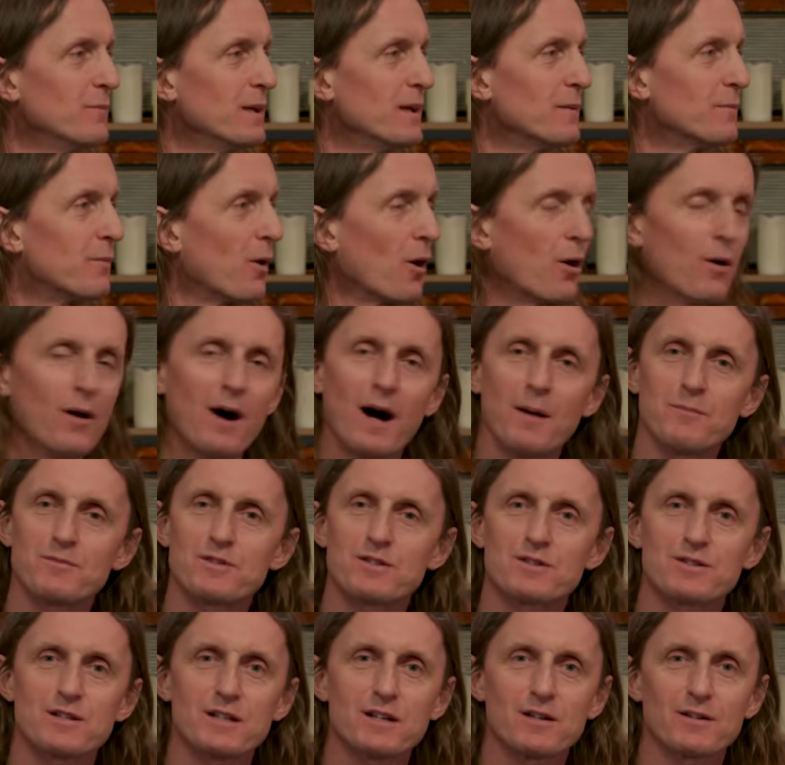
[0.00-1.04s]
me, bro. Right. I'm
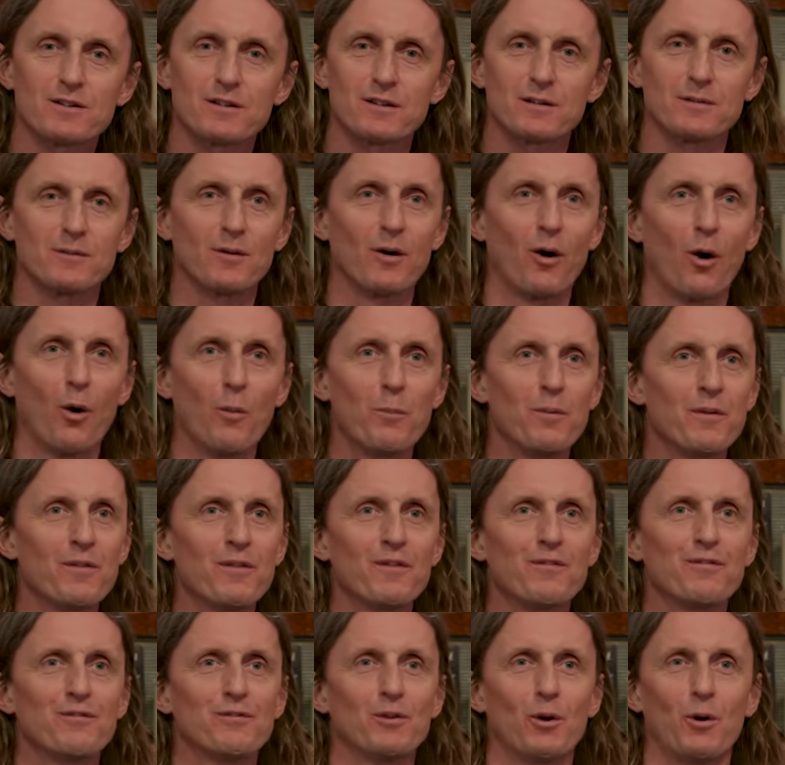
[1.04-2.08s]
just here to open
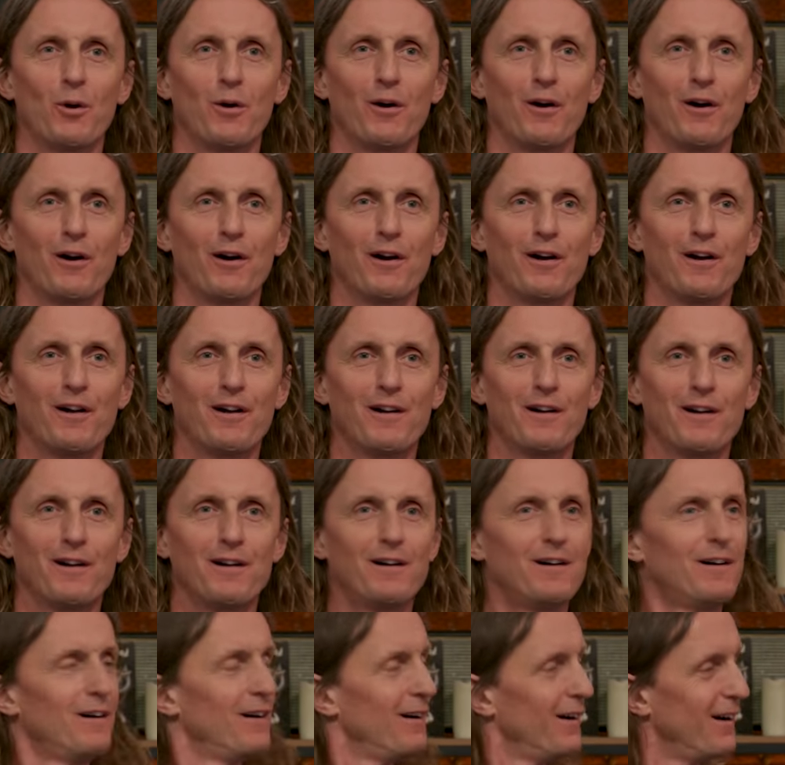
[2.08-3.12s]
the floor. I
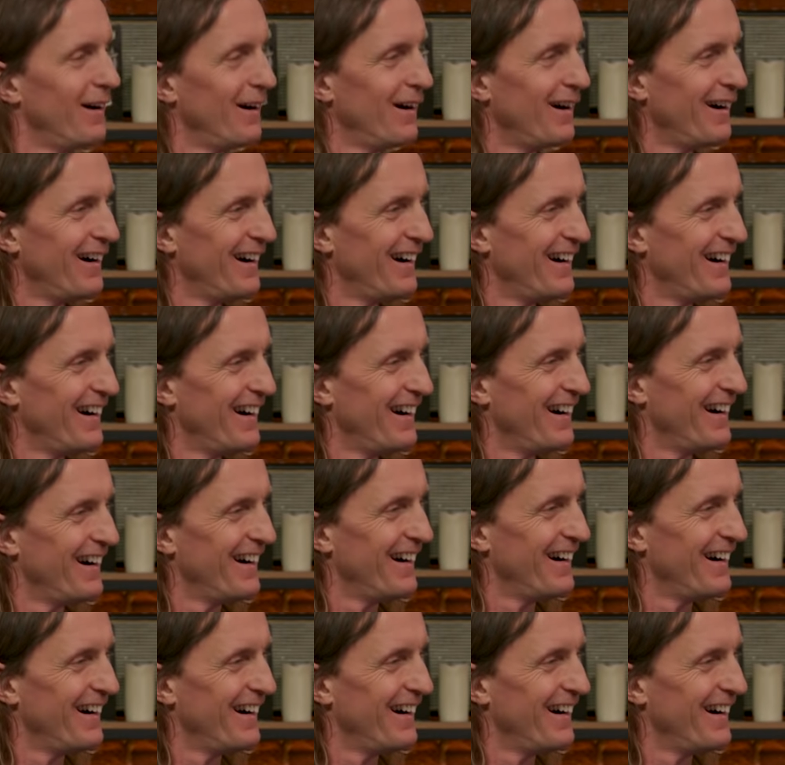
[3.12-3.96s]
think the